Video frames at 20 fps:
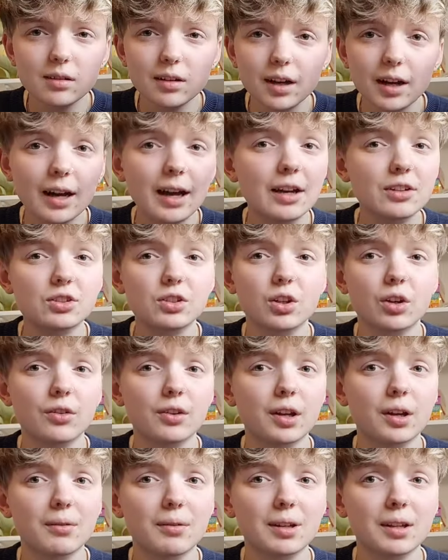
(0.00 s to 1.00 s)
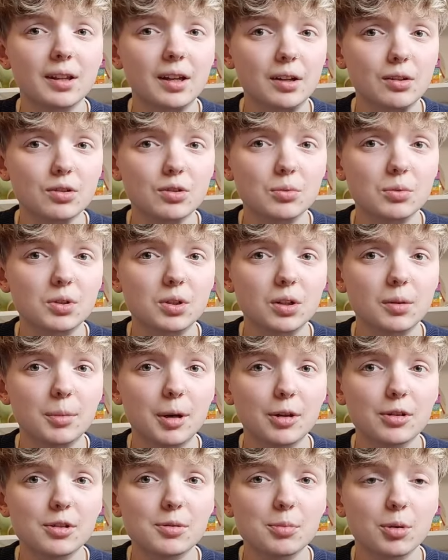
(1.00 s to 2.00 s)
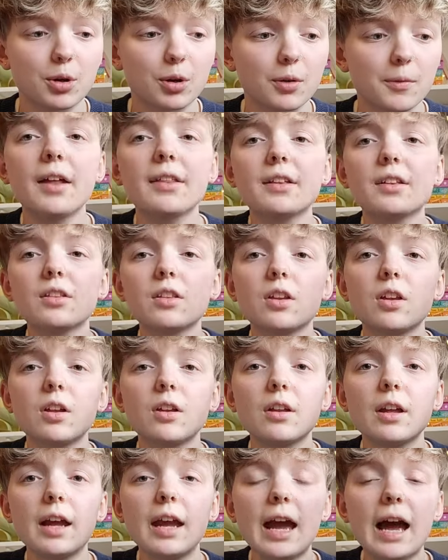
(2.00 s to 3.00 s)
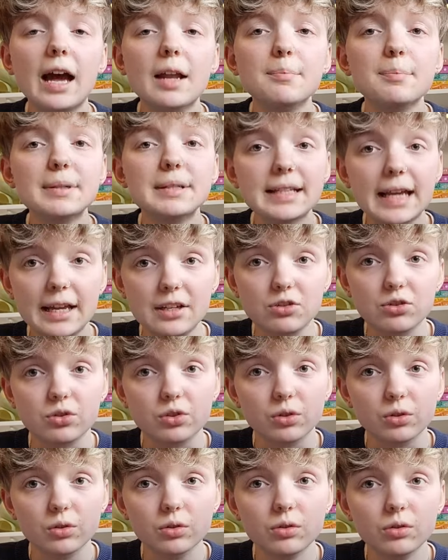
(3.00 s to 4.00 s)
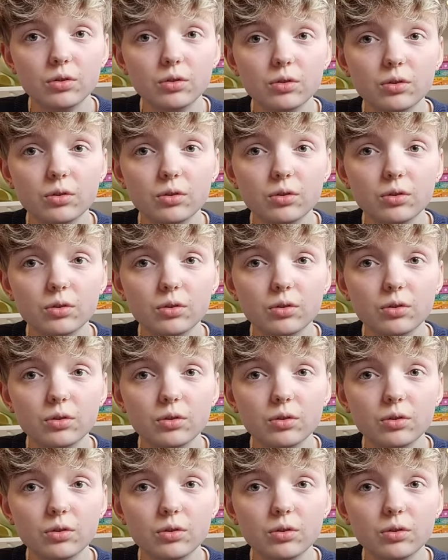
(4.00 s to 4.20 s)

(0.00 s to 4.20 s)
I actually can't think of anything else that was good about this book. I think it had potential.